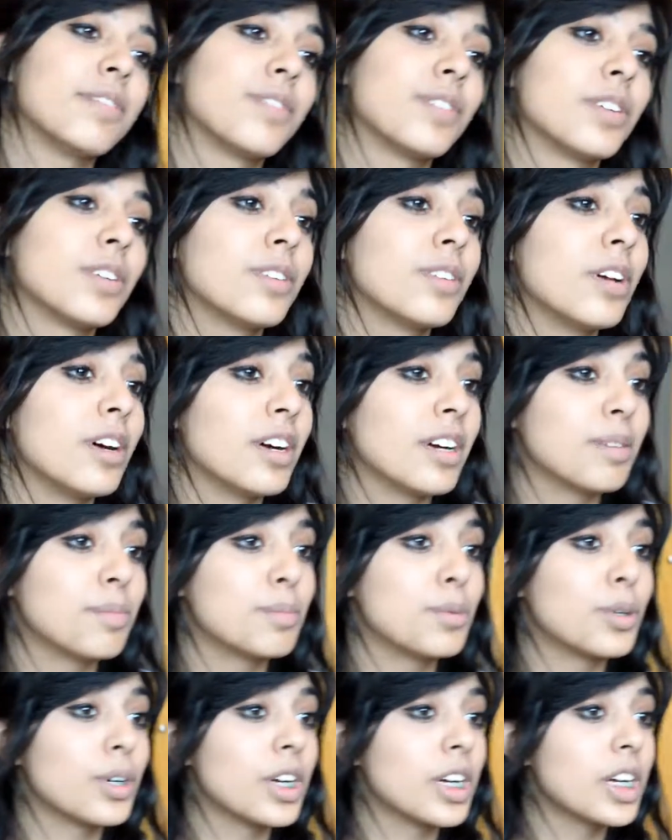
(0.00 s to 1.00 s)
for a lot
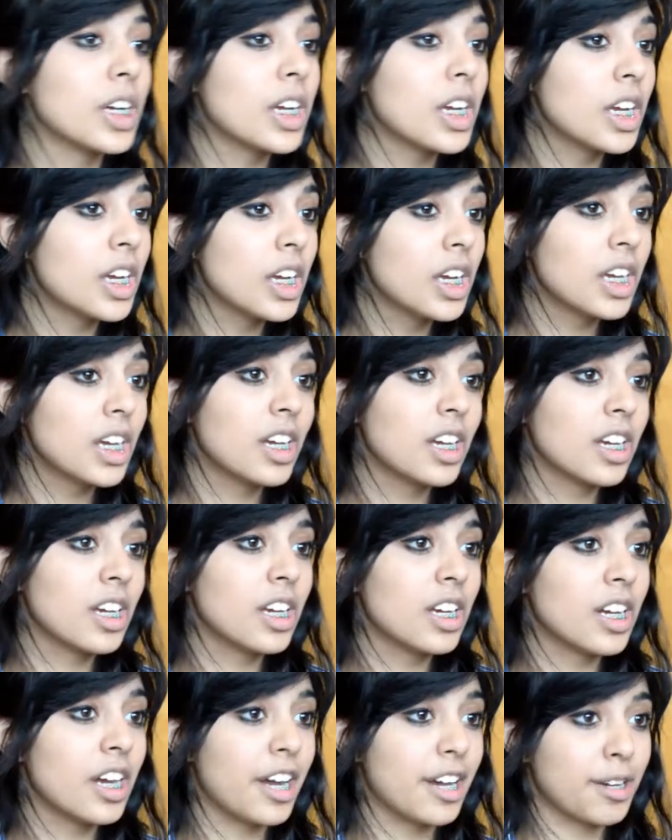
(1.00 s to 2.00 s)
more
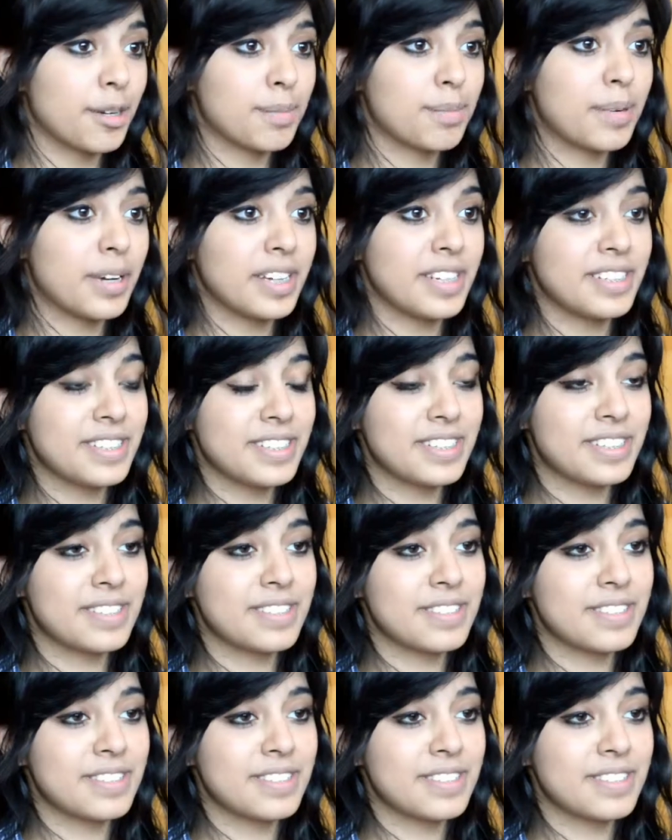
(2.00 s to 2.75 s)
higher price.